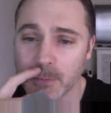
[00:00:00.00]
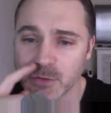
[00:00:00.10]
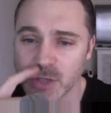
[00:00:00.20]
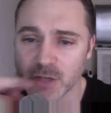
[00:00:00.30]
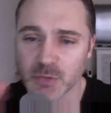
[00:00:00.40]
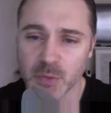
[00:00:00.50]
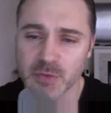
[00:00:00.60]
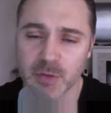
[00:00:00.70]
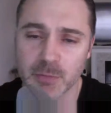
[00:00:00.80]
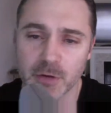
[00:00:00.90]
Joshua, what's
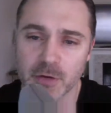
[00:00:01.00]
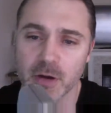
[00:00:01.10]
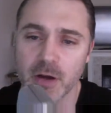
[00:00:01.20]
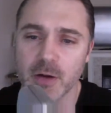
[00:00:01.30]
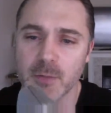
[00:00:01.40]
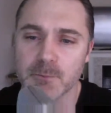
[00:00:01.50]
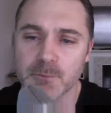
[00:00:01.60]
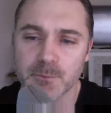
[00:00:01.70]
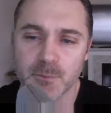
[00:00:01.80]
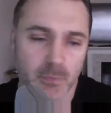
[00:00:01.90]
up, brother?
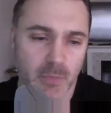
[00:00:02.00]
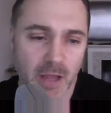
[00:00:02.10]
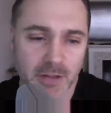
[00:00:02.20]
I